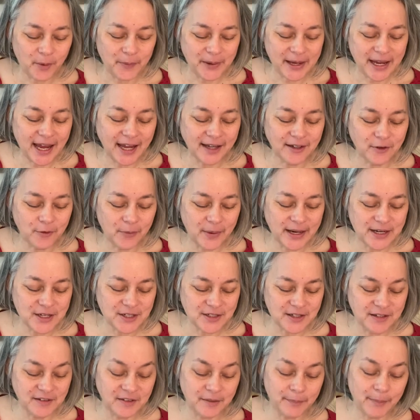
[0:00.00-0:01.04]
we had
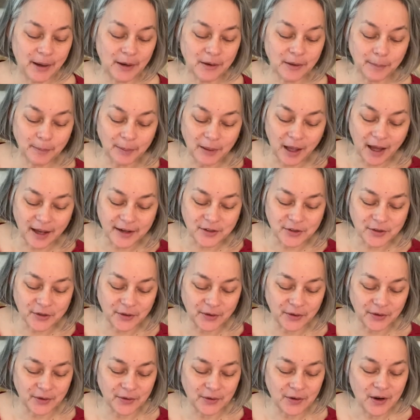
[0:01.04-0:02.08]
questions about a plot
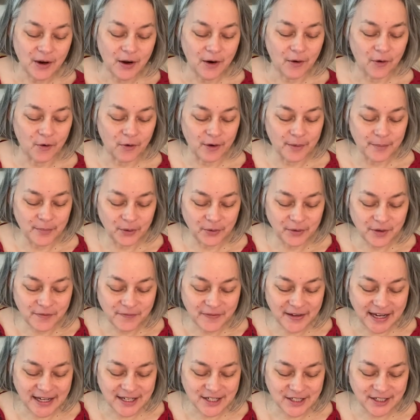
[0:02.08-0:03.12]
turn or a
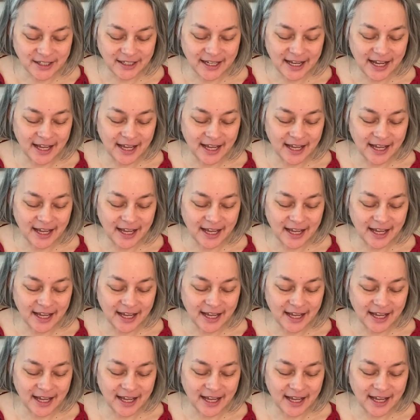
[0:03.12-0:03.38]
motivation,